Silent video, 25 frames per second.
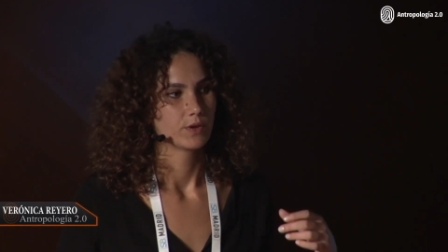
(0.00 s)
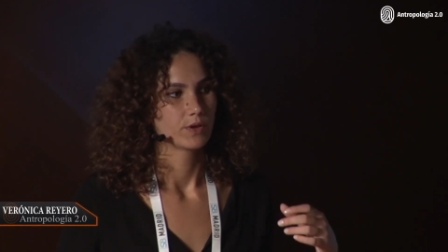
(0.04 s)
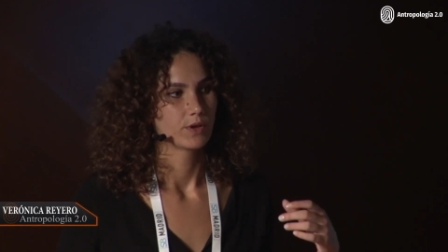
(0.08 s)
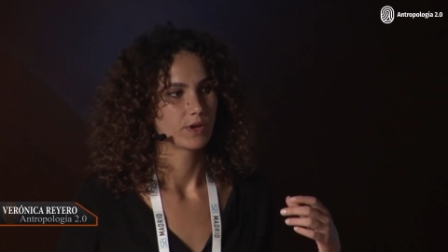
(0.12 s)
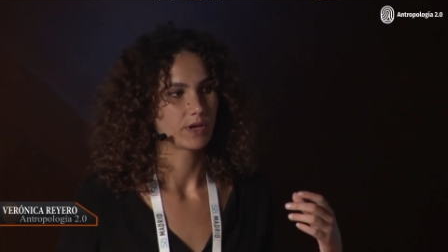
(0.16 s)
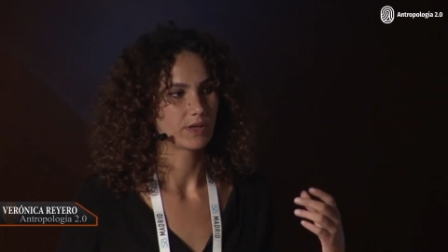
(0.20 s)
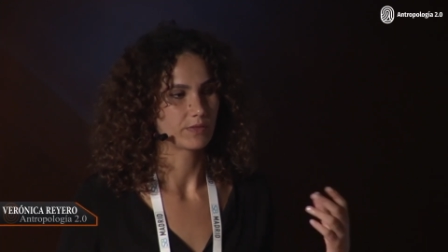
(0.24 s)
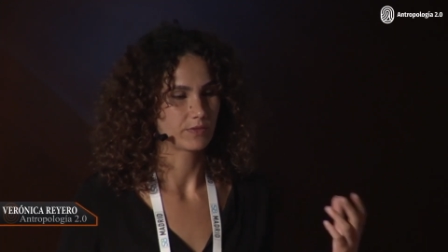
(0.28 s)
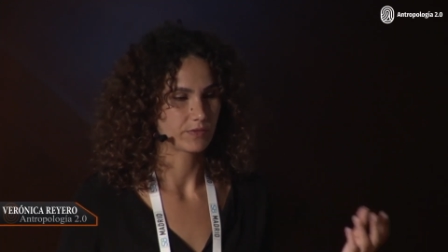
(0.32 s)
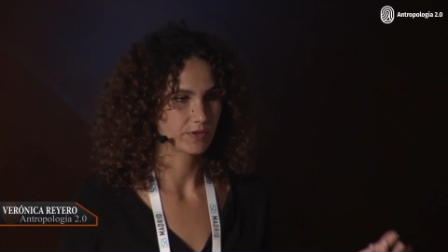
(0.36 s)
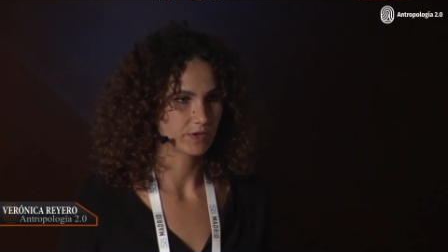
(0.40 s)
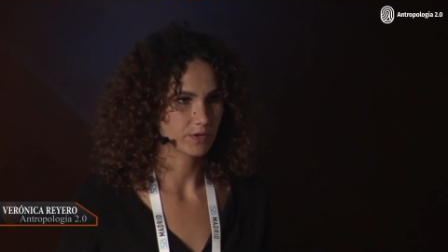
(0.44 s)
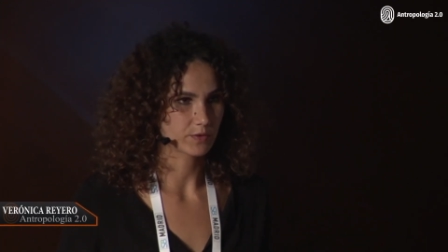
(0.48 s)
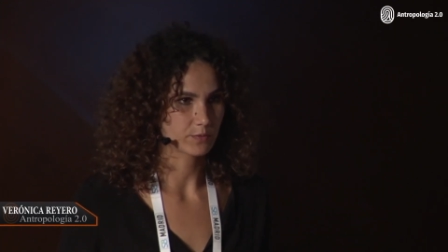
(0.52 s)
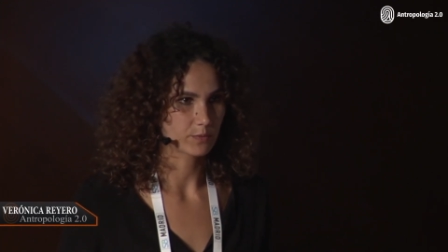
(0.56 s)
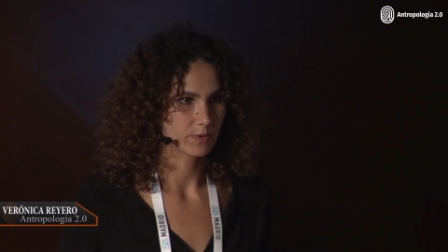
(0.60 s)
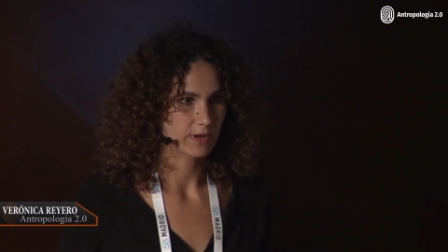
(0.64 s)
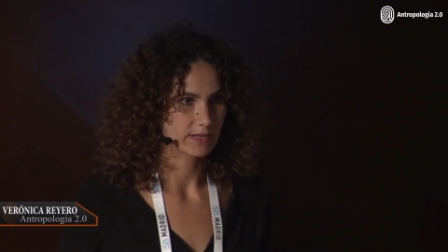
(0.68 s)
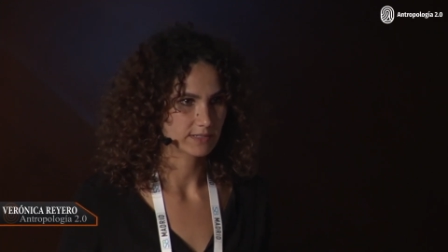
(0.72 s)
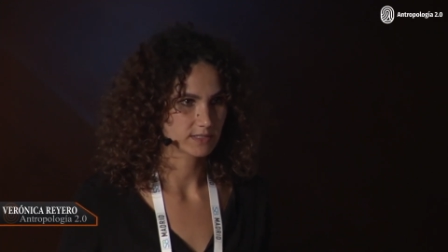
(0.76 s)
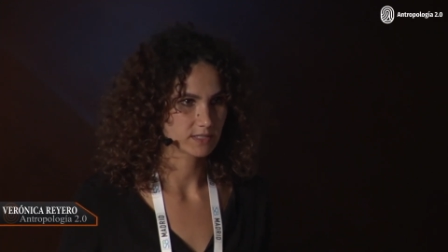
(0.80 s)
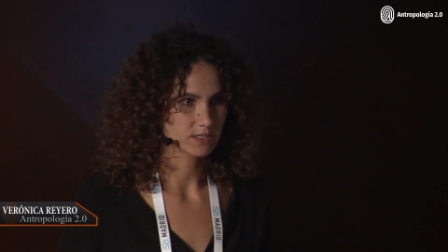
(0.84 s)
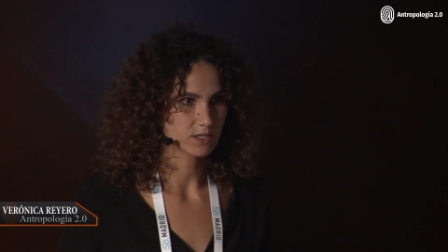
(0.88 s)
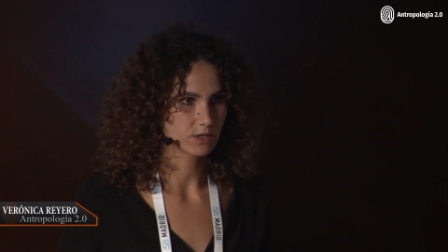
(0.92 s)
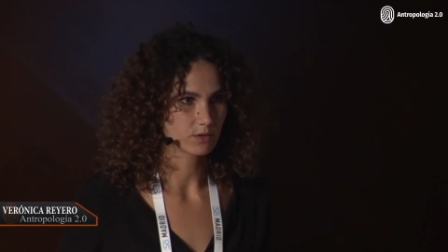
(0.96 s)
a
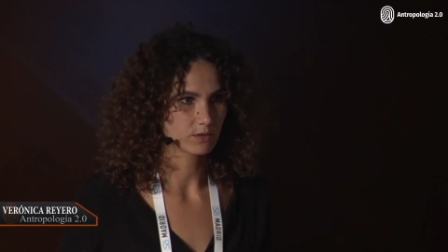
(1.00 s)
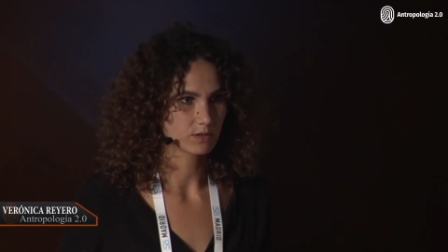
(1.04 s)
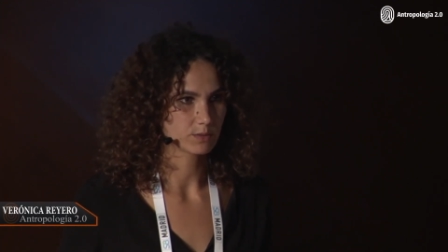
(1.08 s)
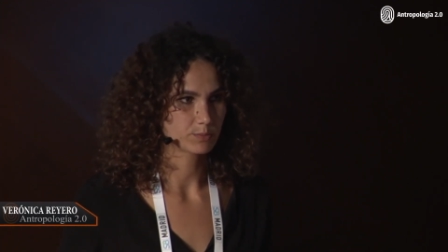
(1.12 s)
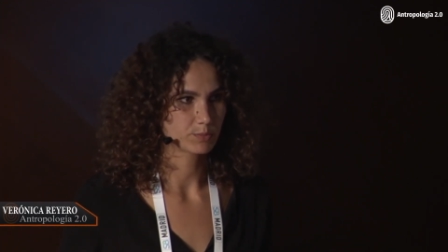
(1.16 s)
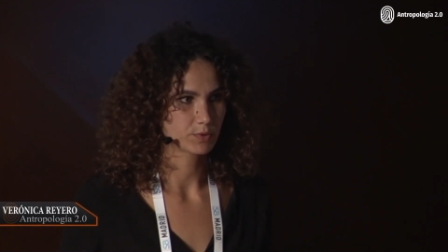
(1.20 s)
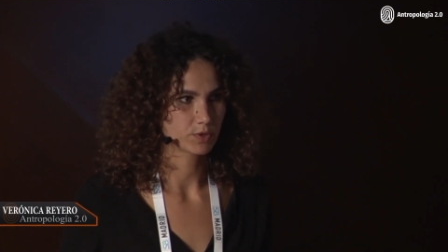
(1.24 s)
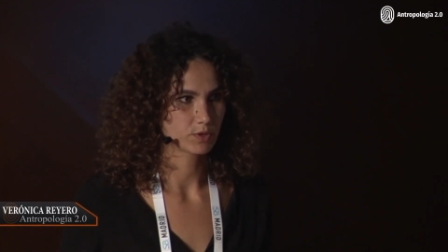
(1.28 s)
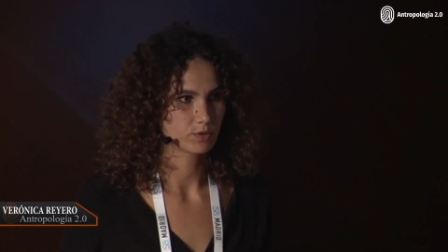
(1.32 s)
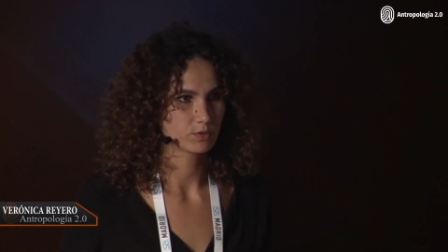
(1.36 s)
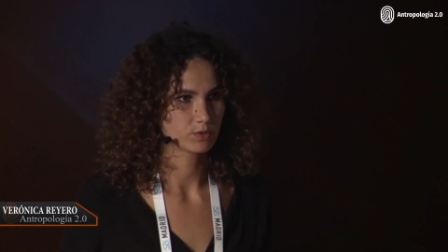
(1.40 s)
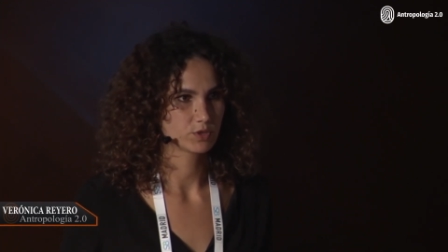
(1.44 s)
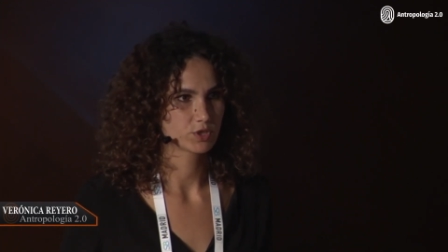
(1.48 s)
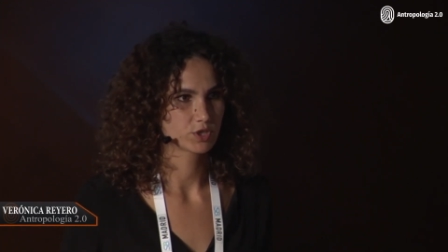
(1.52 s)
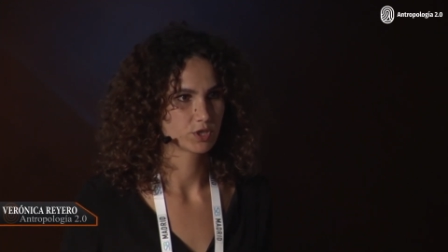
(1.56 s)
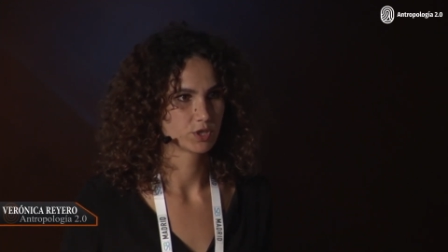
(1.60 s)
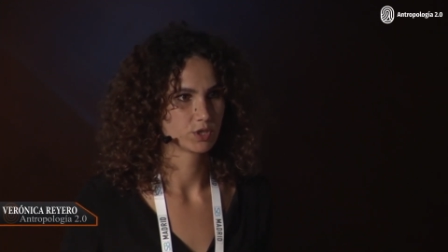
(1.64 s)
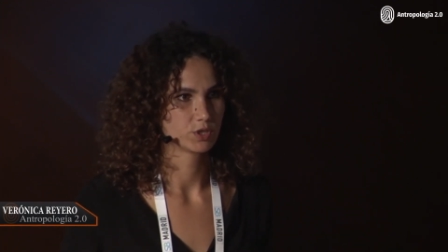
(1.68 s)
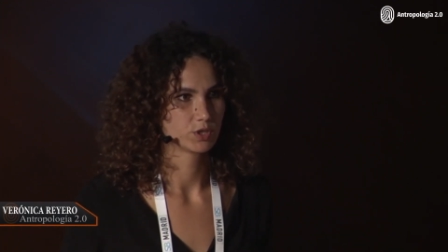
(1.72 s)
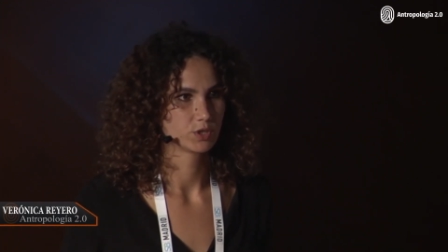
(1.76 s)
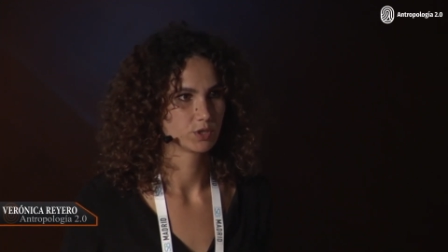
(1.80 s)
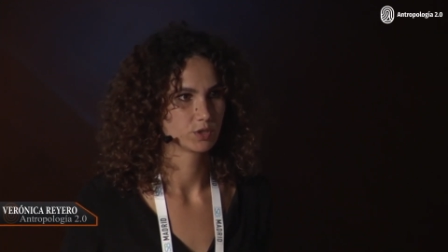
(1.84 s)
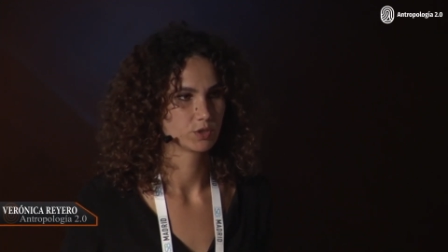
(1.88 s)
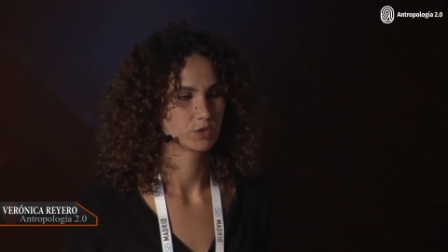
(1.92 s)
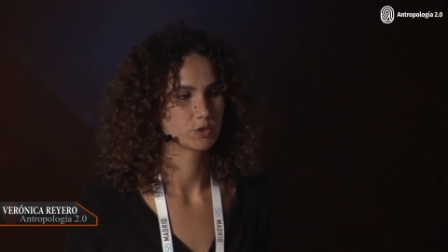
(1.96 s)
theoretical approach
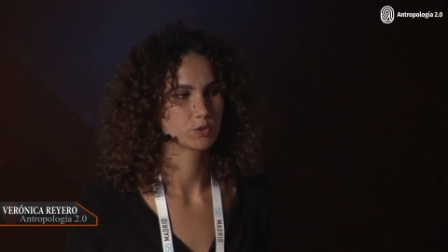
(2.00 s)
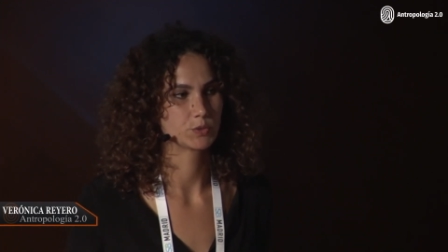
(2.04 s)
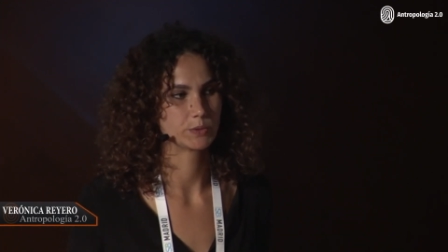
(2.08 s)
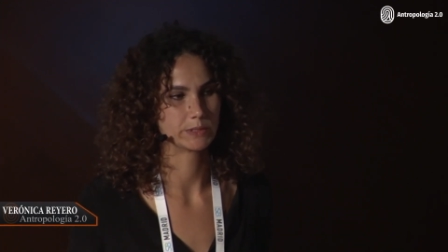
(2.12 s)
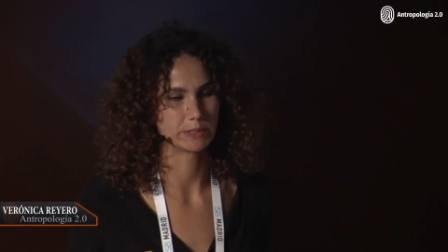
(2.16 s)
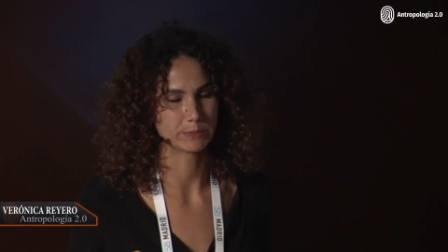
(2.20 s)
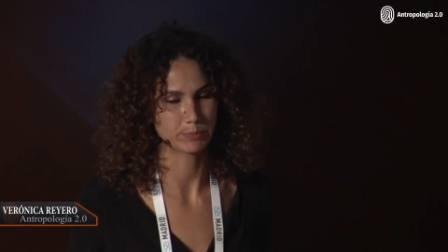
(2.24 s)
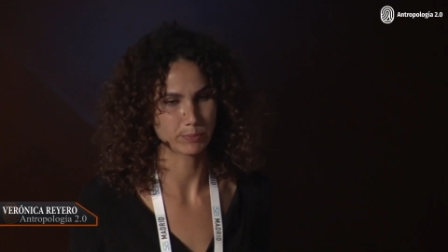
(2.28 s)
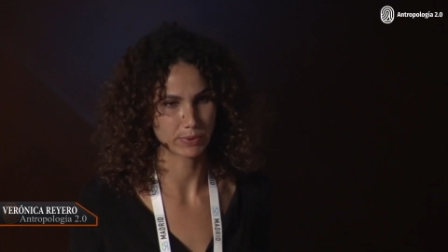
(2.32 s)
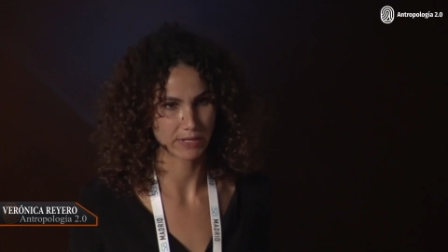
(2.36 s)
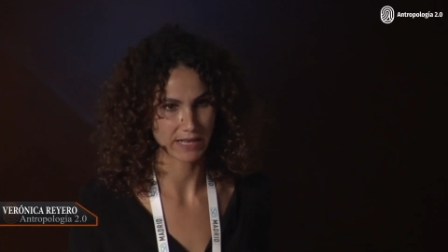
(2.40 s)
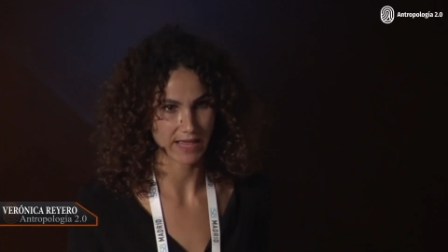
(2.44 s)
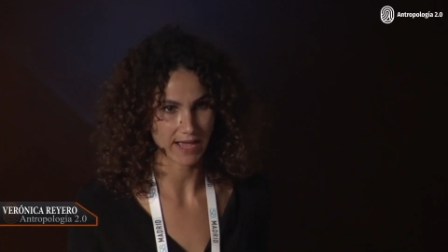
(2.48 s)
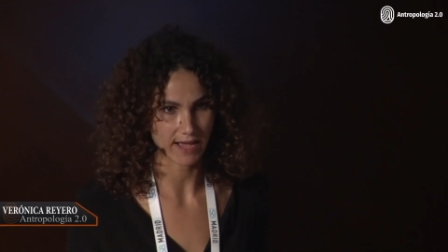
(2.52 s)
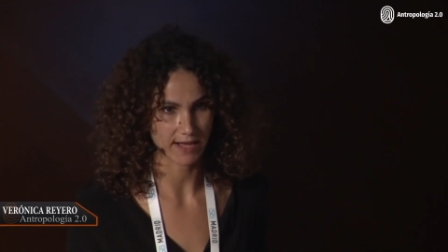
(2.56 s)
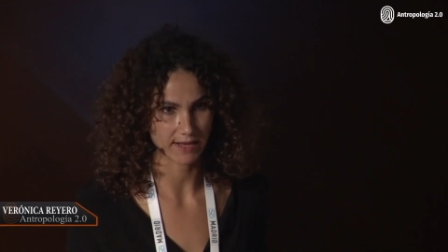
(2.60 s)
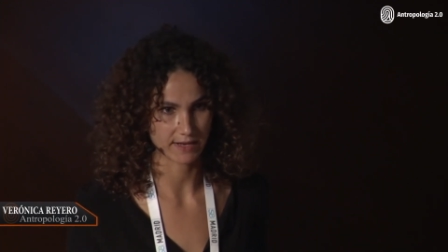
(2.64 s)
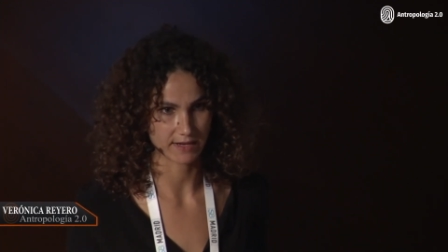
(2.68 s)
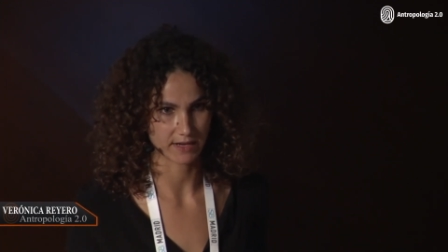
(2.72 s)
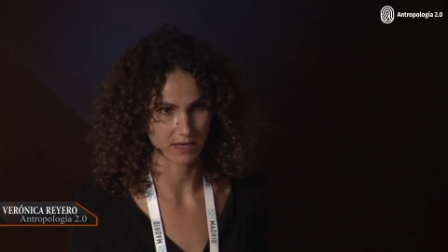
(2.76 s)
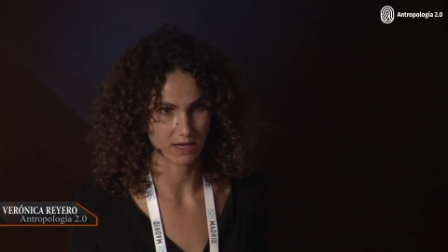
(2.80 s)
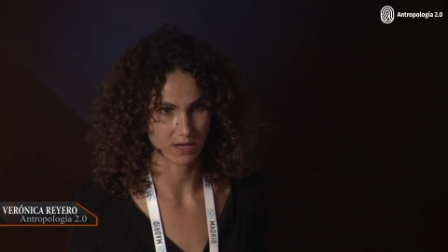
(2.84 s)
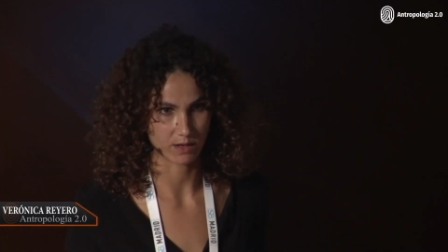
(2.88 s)
to an applied